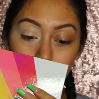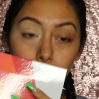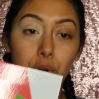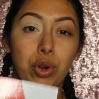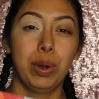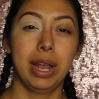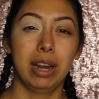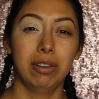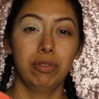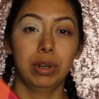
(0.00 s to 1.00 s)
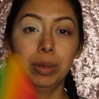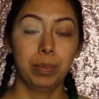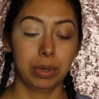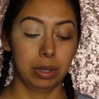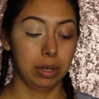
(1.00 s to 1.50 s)
a more creative
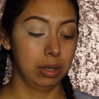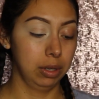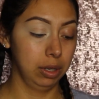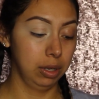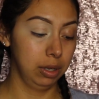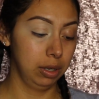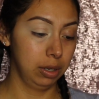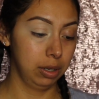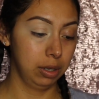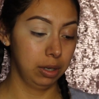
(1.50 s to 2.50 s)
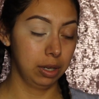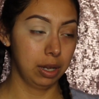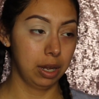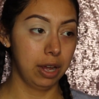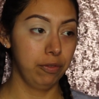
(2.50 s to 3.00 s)
one, but
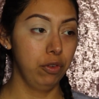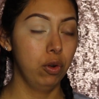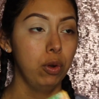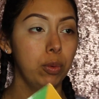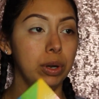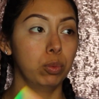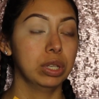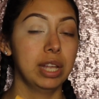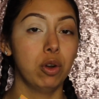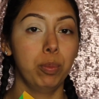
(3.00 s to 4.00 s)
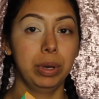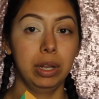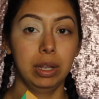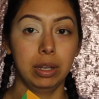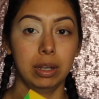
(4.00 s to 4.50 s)
I feel once I open
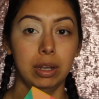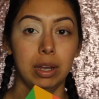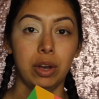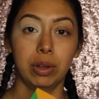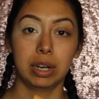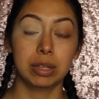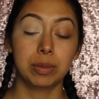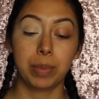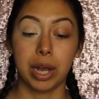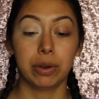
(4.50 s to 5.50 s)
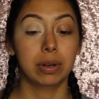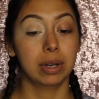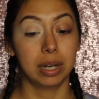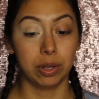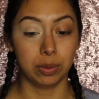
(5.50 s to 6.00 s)
it, I'll get inspired
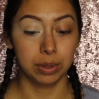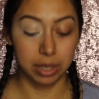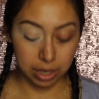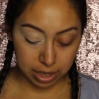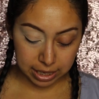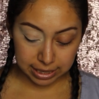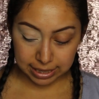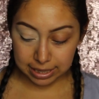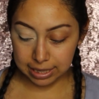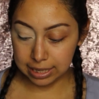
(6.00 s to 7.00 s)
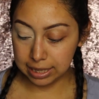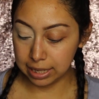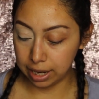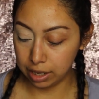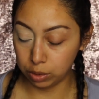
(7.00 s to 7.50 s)
and I'll
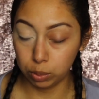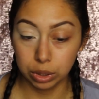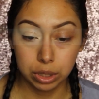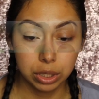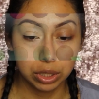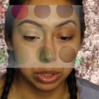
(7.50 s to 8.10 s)
decide on what to